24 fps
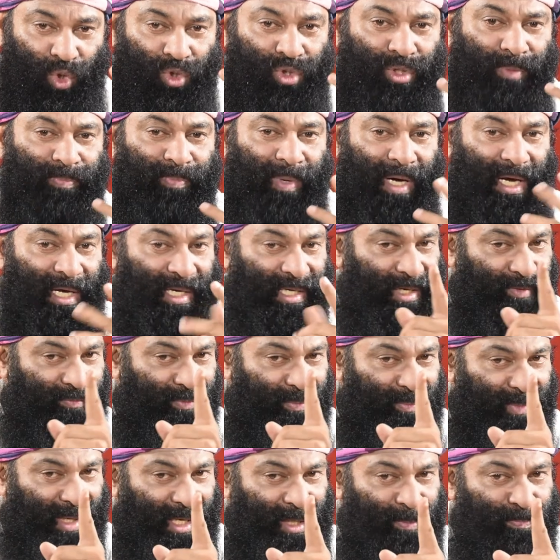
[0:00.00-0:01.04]
autobiography,
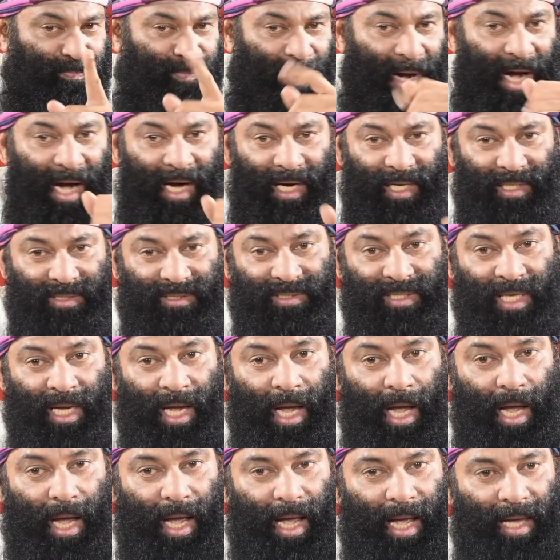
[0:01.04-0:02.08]
My Past
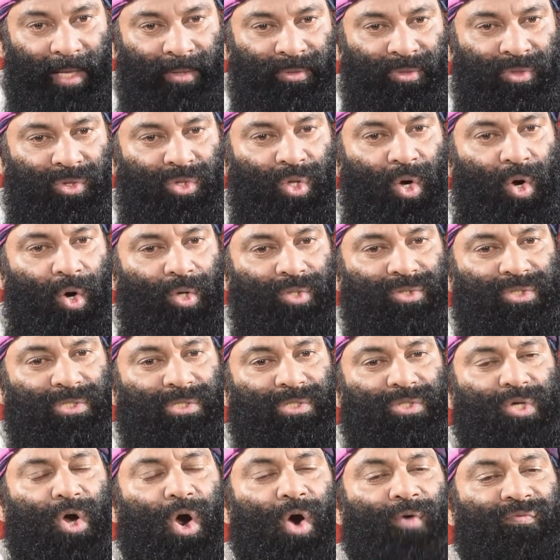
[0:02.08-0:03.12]
and Thoughts,
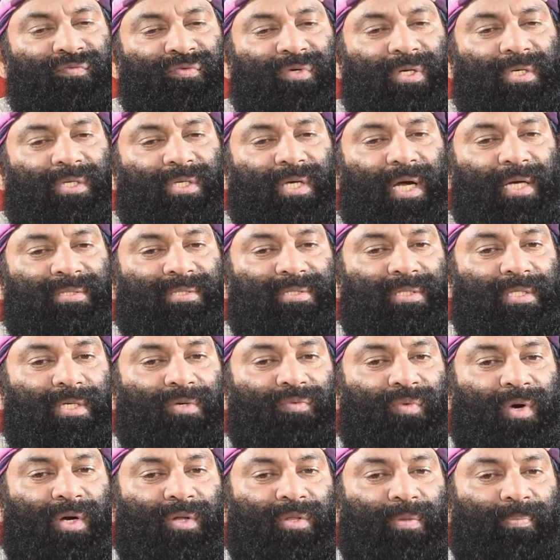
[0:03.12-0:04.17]
is often considered
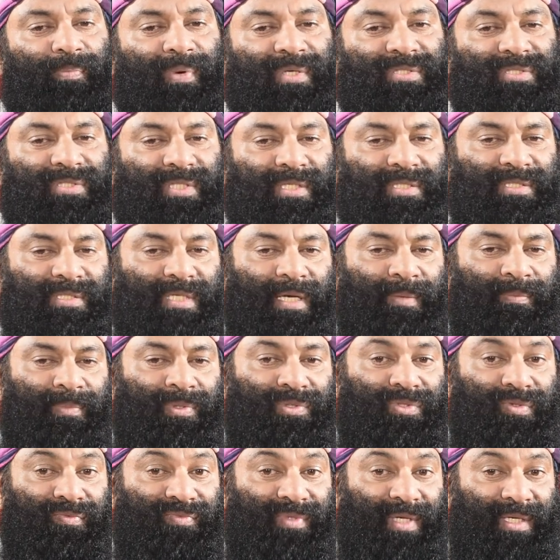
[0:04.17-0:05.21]
one of the best
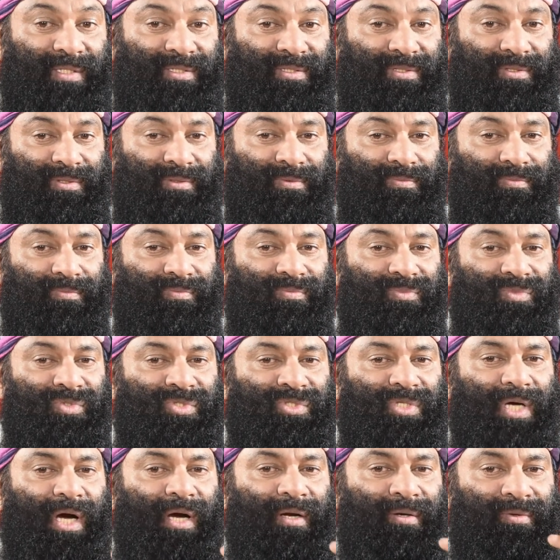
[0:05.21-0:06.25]
examples of that
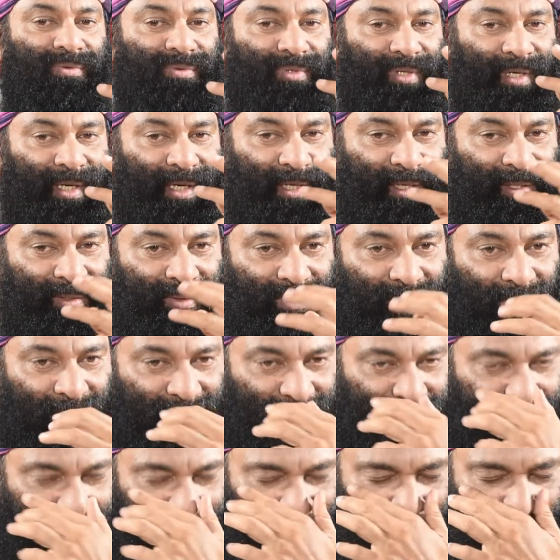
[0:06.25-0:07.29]
genre in
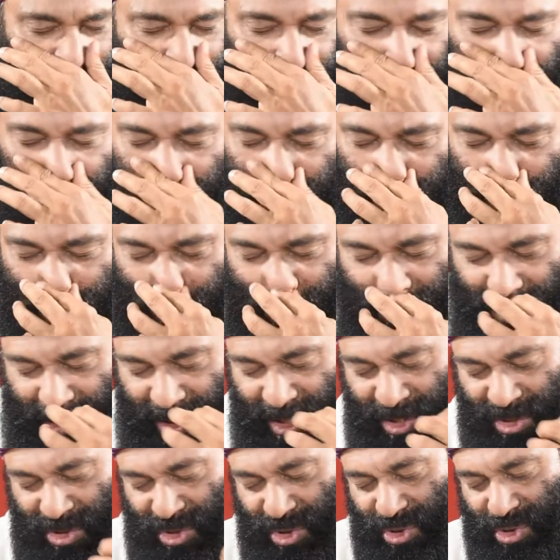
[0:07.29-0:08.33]
Russian
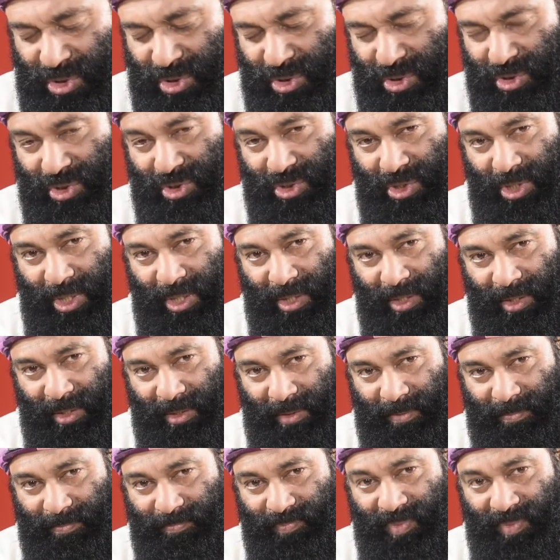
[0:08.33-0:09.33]
literature.